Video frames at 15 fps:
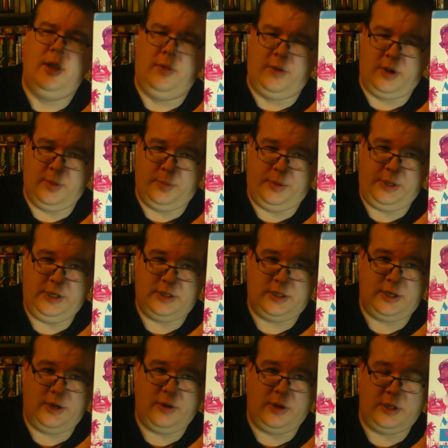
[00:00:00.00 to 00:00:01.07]
the complete
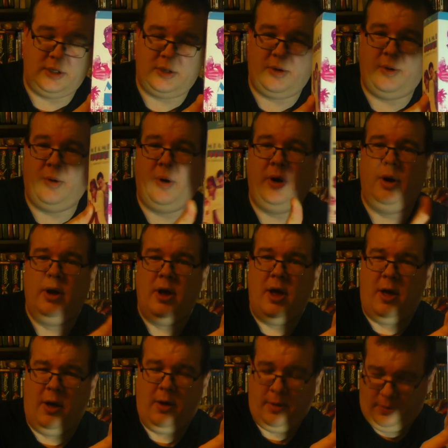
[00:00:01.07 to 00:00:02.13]
series, or
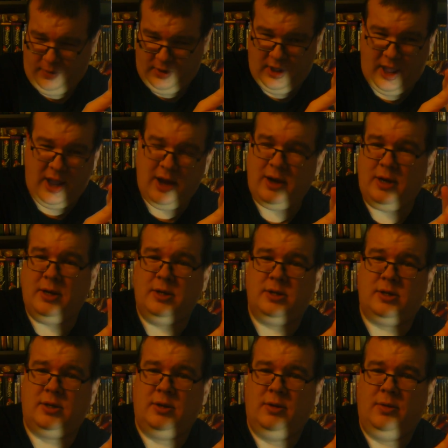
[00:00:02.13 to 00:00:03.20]
the
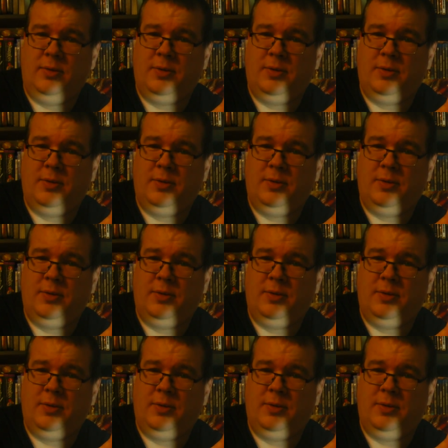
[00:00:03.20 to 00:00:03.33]
80s,